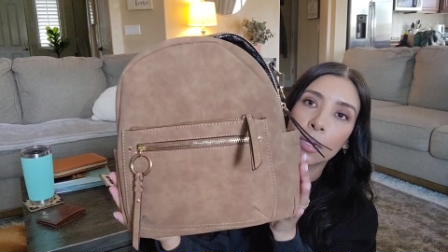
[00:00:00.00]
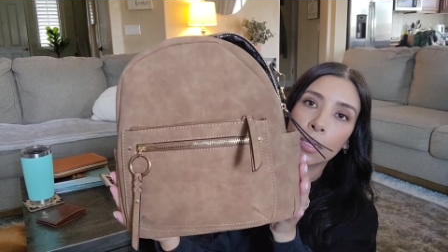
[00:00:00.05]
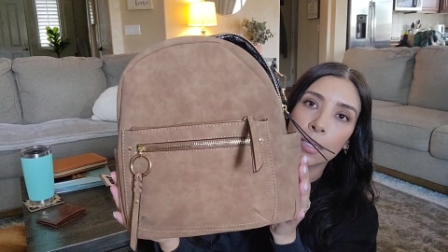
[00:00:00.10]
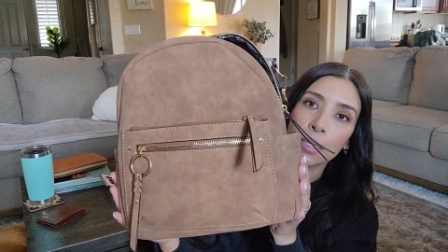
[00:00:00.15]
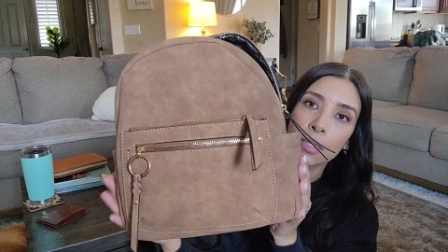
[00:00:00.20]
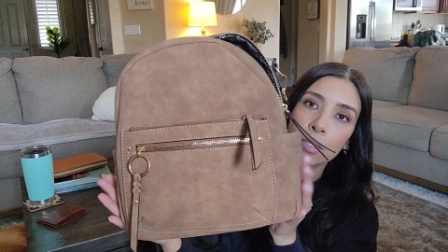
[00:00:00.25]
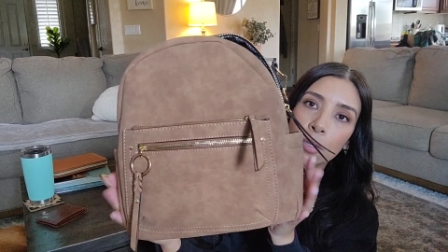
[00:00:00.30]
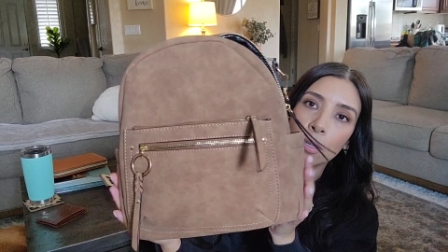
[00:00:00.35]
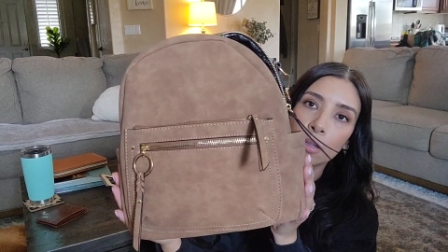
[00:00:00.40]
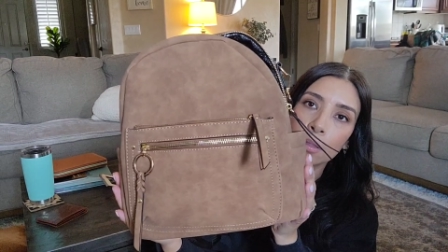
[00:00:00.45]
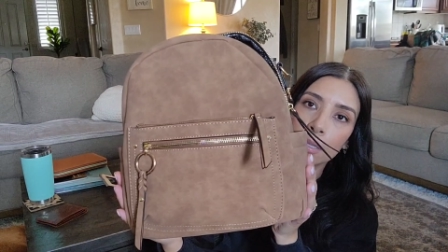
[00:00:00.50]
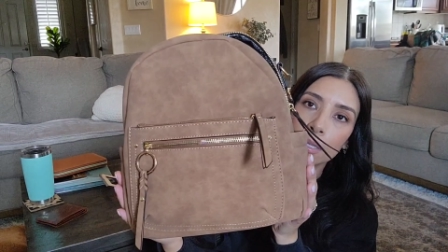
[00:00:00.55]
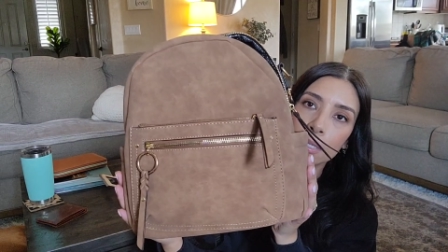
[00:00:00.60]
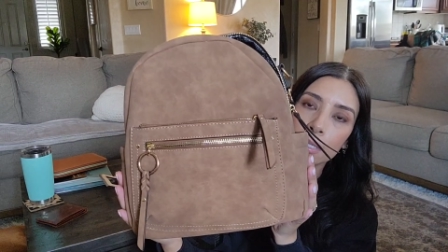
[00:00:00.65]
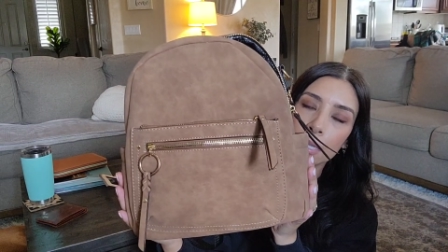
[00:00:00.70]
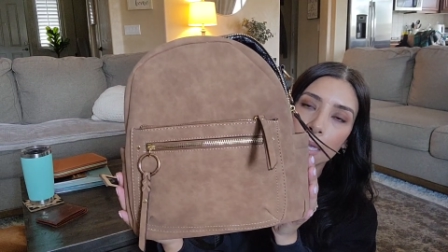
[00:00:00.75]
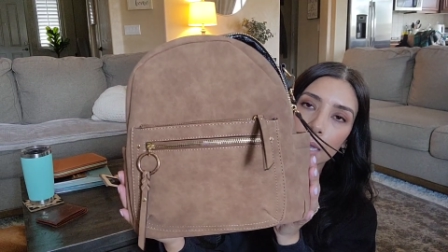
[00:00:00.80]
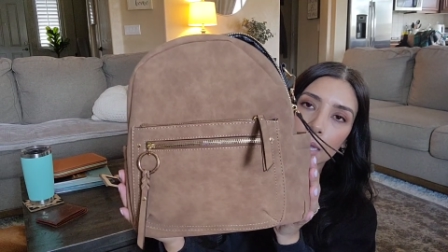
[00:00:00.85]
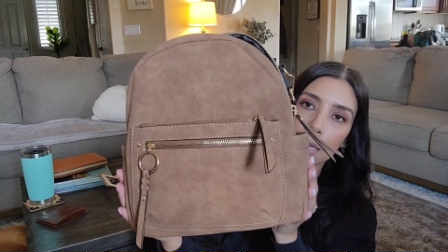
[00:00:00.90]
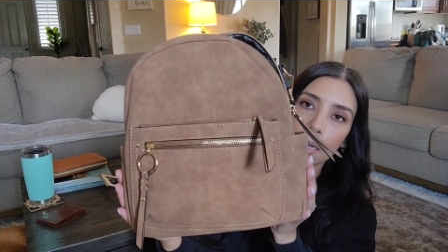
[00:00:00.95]
pockets on the
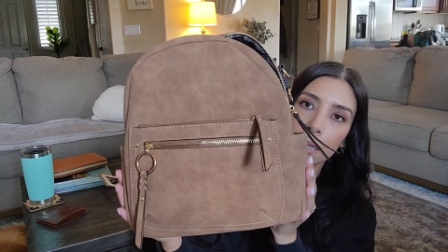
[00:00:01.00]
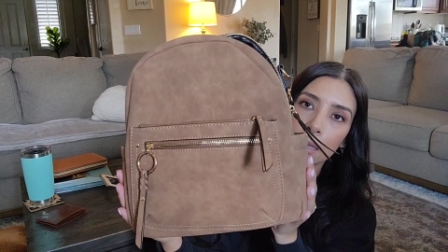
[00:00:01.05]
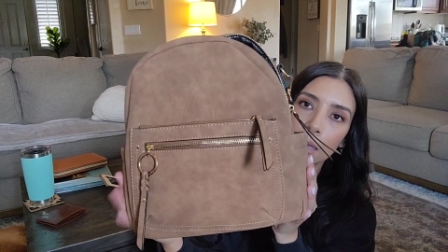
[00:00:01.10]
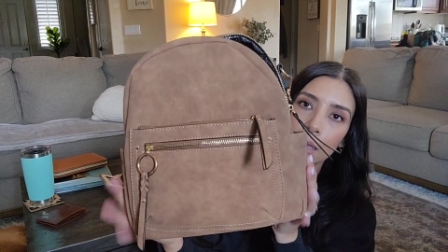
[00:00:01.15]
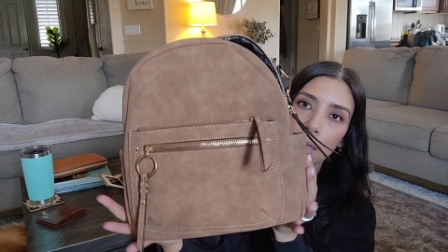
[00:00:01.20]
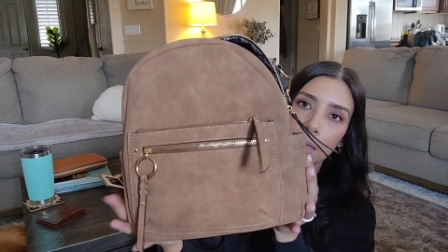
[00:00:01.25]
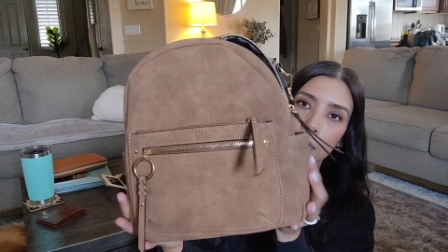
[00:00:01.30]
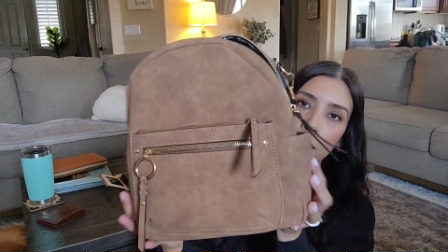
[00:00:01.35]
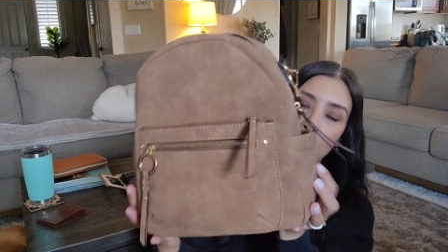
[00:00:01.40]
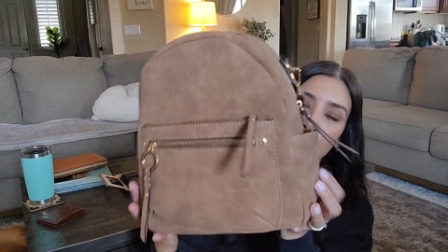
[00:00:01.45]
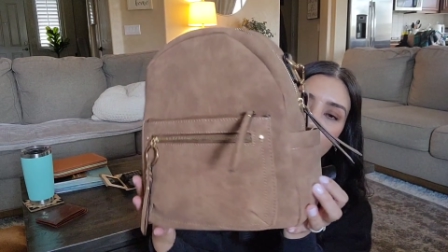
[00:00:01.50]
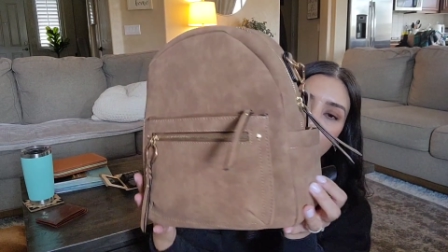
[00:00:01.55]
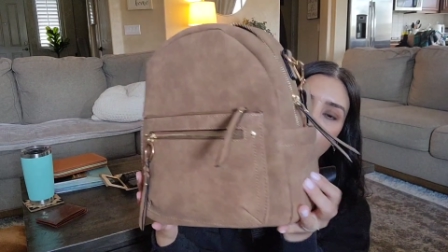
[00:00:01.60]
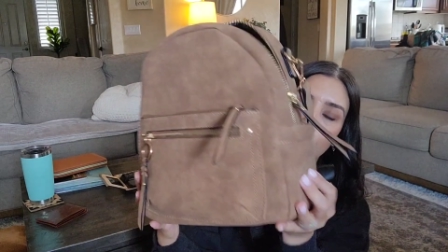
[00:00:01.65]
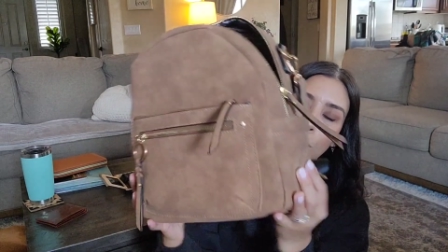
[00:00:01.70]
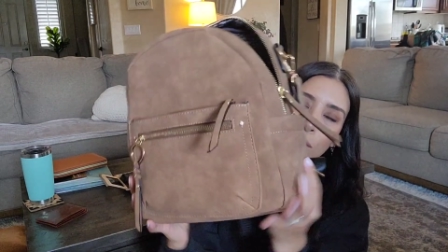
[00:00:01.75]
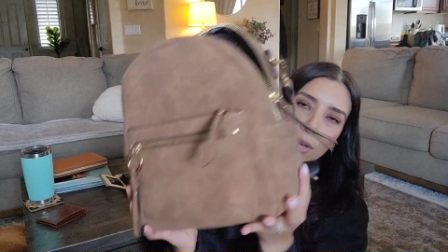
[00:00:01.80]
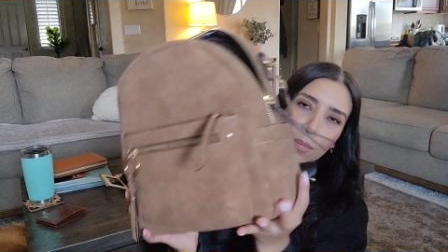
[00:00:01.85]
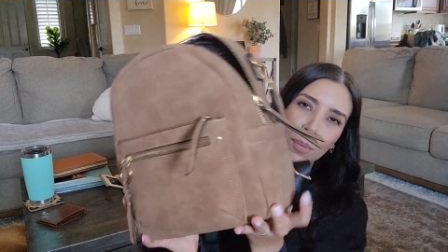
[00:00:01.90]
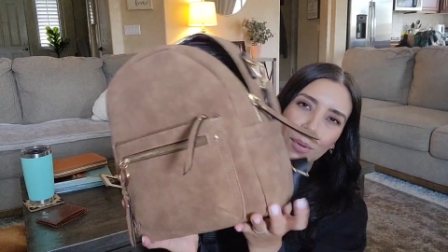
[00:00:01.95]
side if
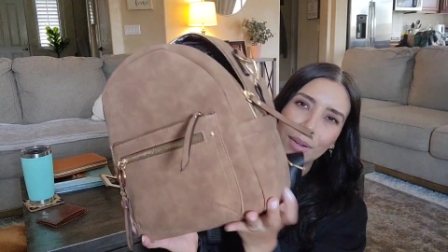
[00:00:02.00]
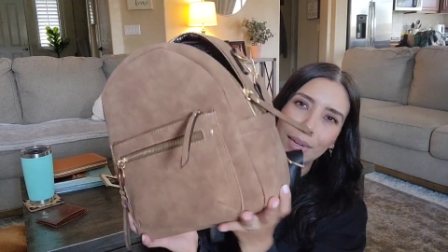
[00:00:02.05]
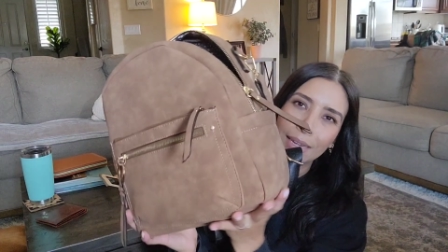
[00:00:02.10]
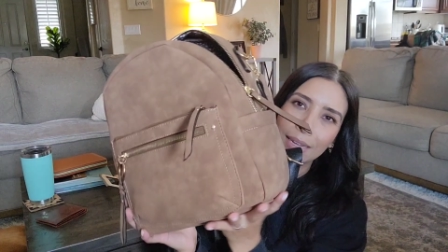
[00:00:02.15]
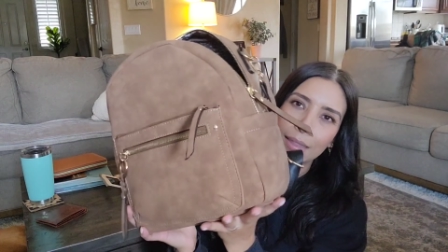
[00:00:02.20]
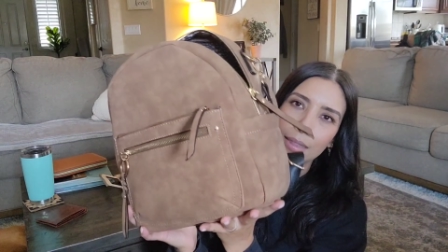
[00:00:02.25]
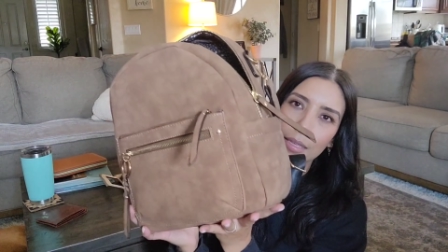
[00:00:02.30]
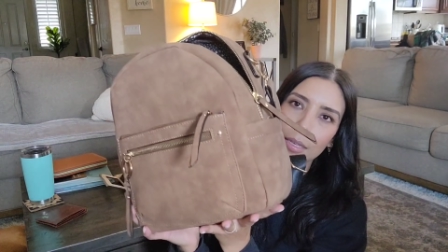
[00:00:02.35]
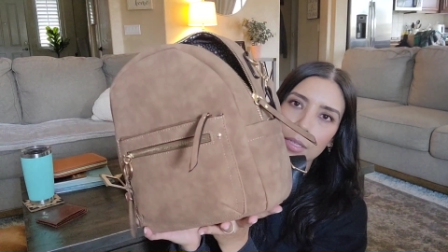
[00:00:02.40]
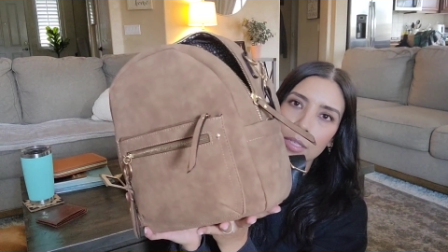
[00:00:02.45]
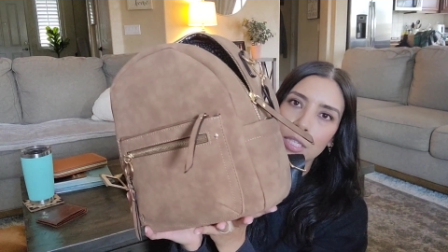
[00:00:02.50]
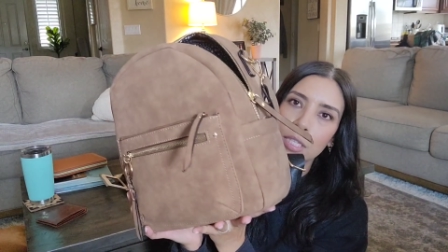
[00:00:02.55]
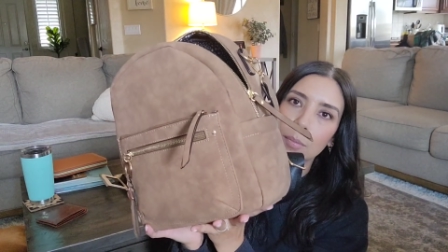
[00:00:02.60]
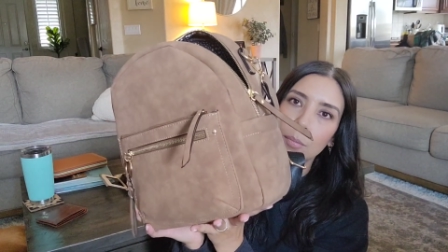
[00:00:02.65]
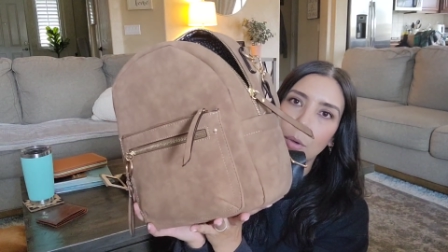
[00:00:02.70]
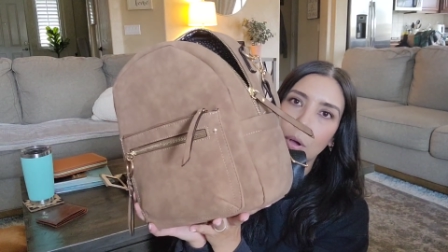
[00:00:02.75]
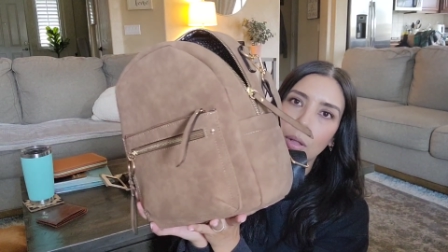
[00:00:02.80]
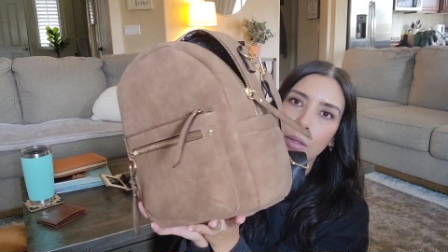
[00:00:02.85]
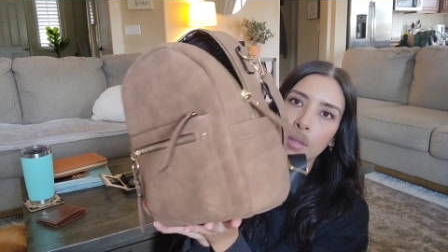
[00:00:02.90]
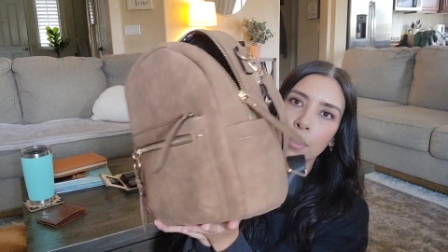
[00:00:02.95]
you want to put anything
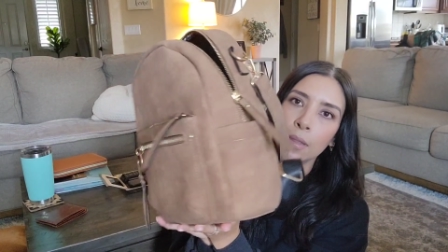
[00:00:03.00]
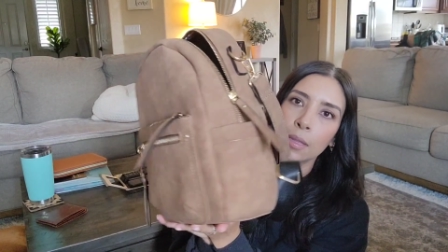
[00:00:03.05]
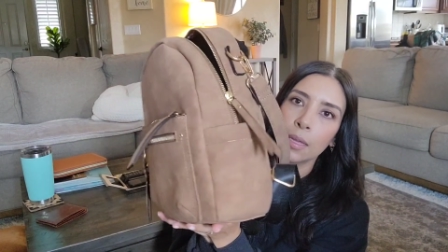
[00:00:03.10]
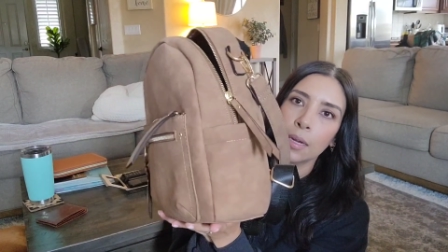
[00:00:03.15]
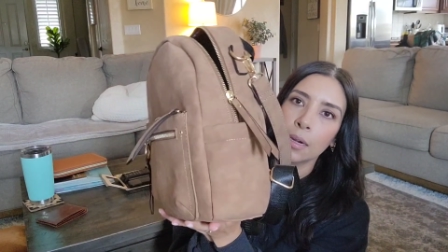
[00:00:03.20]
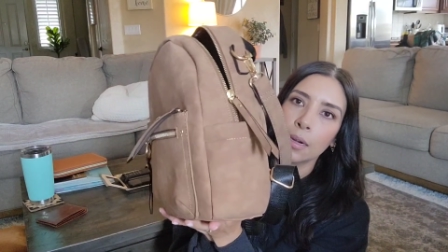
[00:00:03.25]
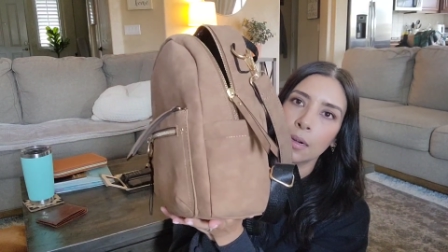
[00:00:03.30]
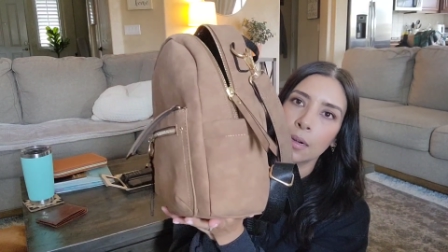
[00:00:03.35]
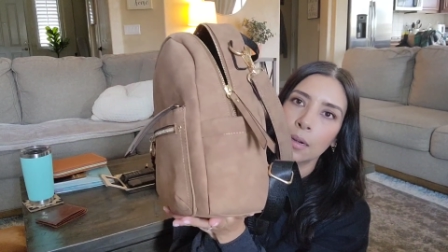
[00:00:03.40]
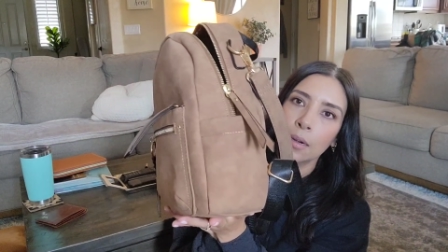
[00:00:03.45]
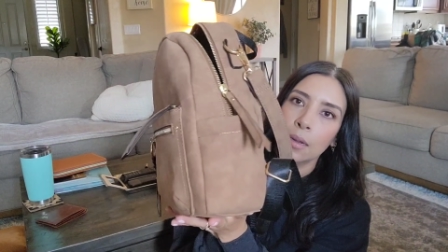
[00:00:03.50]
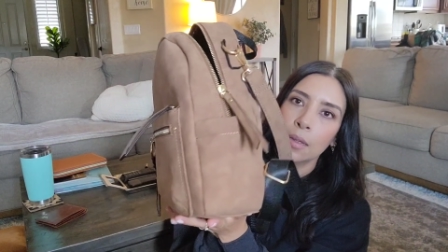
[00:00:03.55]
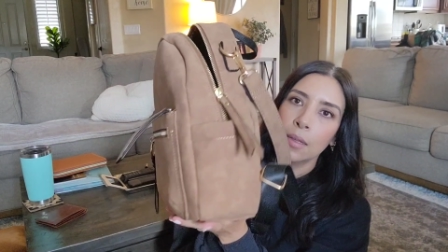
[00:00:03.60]
small in there.